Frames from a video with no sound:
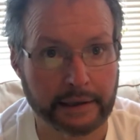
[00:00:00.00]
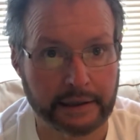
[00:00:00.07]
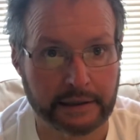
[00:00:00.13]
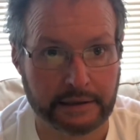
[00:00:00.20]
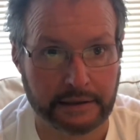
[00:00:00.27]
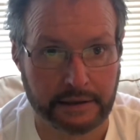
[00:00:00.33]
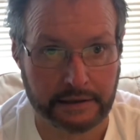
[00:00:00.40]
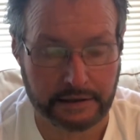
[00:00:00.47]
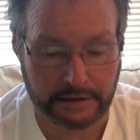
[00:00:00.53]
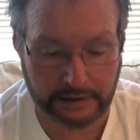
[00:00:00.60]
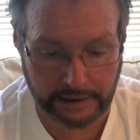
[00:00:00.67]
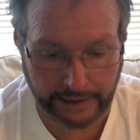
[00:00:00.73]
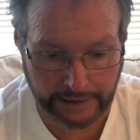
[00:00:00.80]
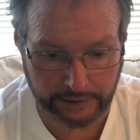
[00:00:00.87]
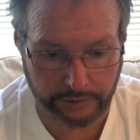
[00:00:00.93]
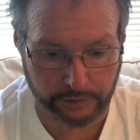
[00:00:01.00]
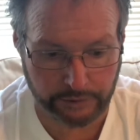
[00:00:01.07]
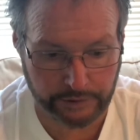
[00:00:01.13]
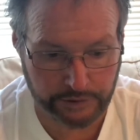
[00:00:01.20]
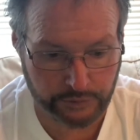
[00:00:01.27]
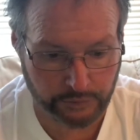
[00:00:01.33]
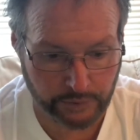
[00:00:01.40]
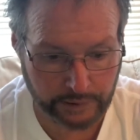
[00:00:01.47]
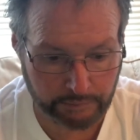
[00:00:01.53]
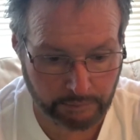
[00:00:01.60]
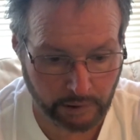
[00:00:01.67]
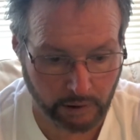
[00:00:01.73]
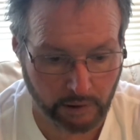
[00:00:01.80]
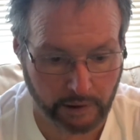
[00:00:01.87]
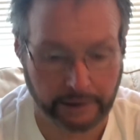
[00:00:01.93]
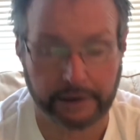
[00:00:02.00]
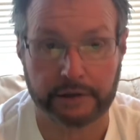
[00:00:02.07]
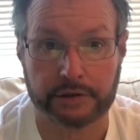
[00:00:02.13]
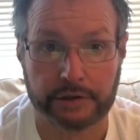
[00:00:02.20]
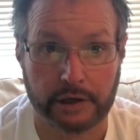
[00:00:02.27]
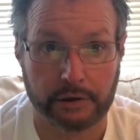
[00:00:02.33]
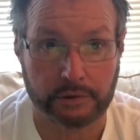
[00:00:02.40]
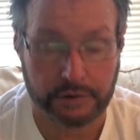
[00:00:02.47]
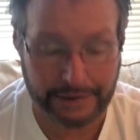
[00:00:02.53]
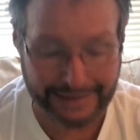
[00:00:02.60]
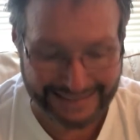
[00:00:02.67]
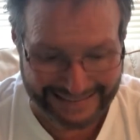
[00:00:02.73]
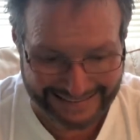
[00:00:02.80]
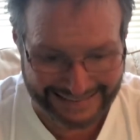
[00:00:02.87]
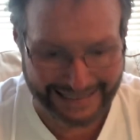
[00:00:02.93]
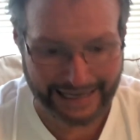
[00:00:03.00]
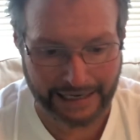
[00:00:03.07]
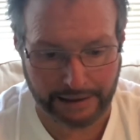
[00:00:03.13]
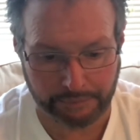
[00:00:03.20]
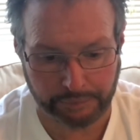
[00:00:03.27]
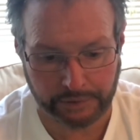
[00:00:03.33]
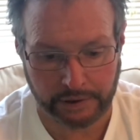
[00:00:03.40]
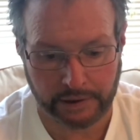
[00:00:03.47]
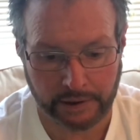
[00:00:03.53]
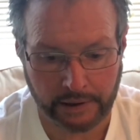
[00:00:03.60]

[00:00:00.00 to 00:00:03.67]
It is a slanderous remark. It shows contempt